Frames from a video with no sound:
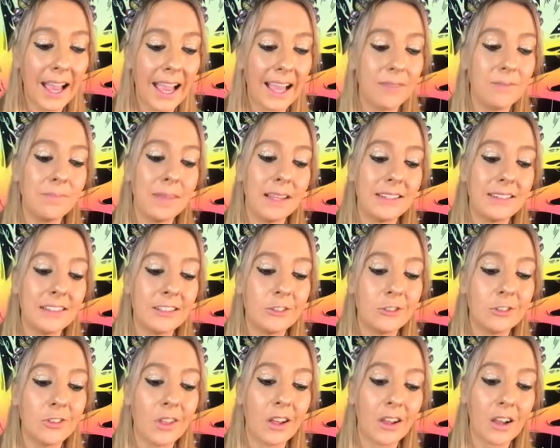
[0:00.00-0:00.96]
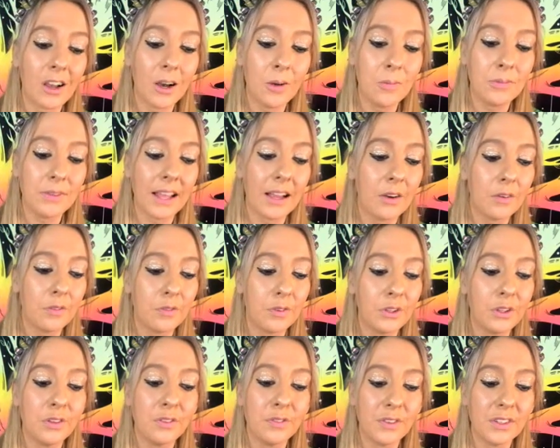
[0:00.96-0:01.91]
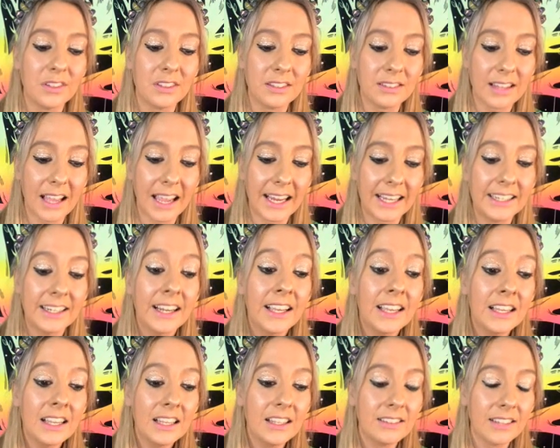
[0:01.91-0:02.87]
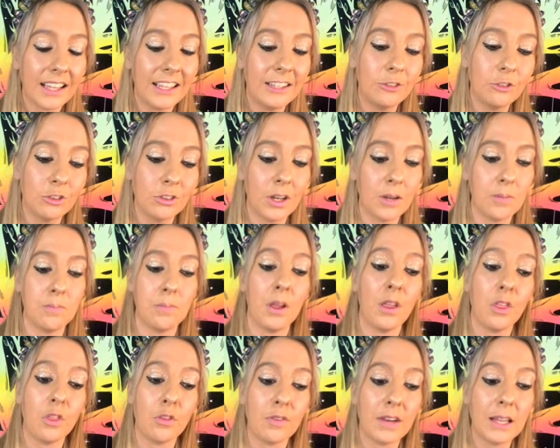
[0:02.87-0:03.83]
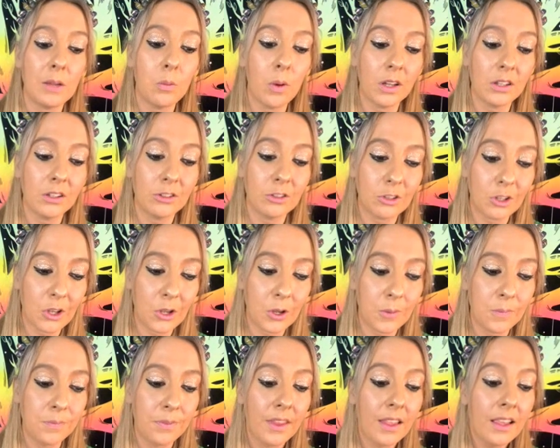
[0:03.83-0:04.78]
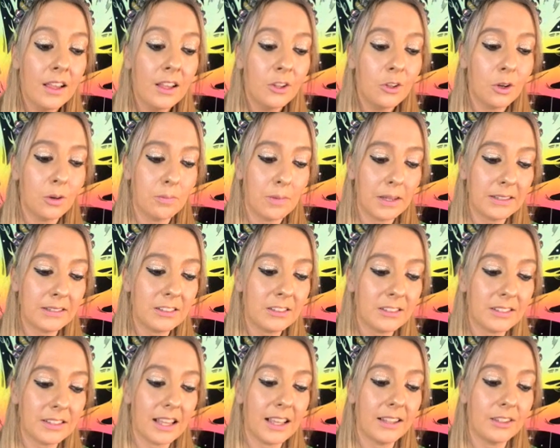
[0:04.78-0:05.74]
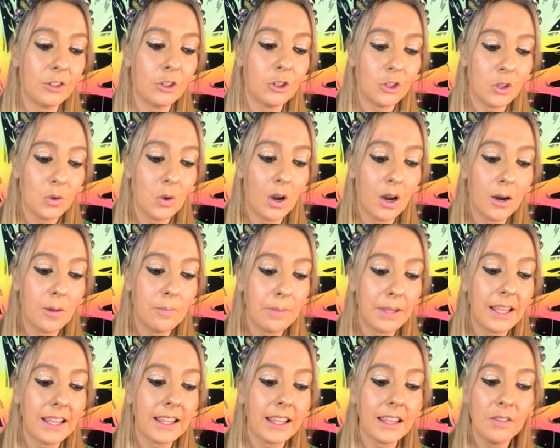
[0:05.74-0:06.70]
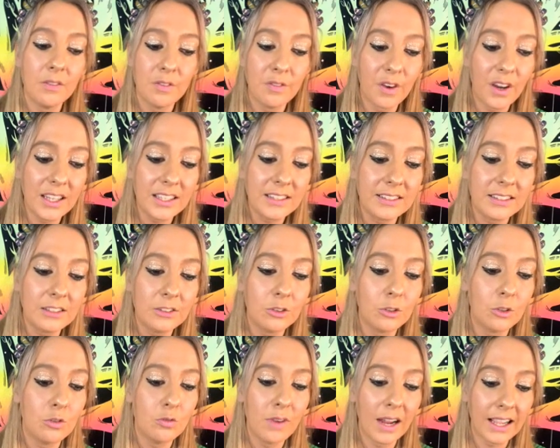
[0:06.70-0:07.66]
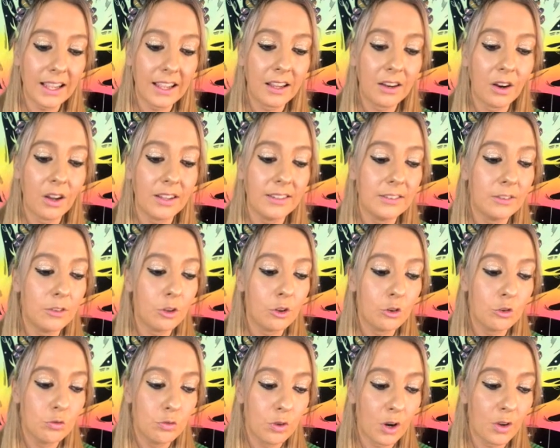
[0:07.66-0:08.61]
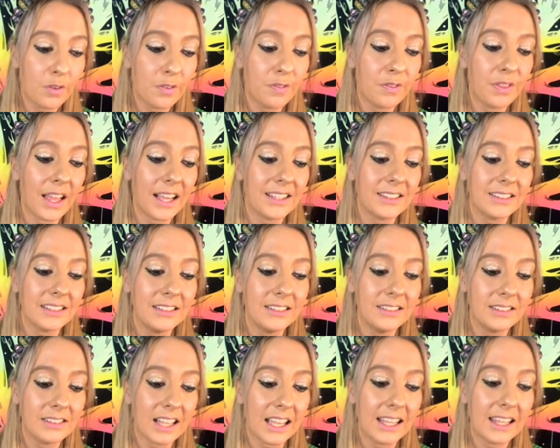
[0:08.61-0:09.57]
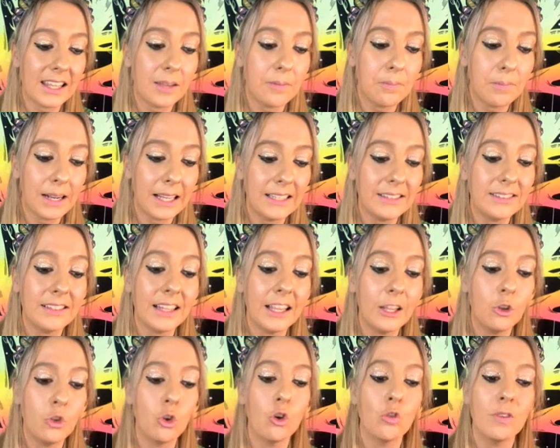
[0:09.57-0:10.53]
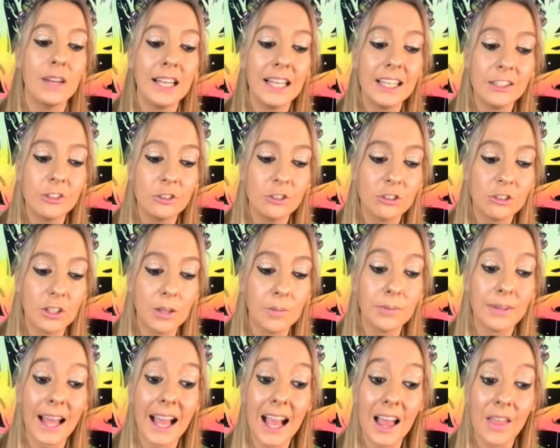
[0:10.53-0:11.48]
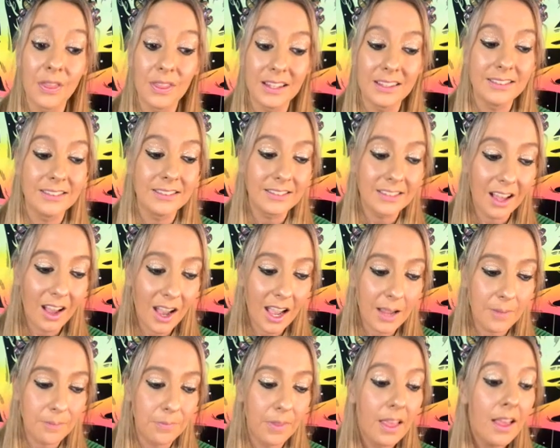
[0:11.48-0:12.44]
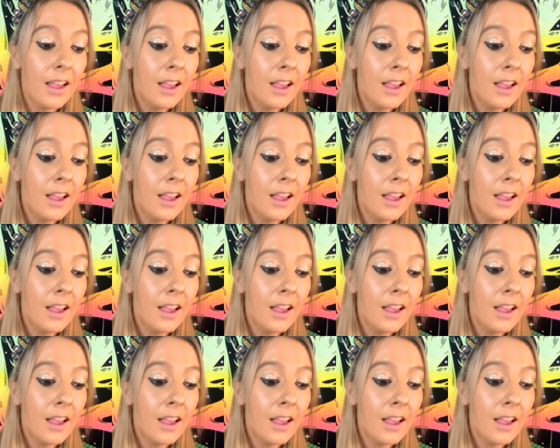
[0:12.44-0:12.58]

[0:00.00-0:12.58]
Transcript: and message that comes out for you for today is angel number 312. Your message says you are being invited to recognize the growth that is taking place in your relationships at this time.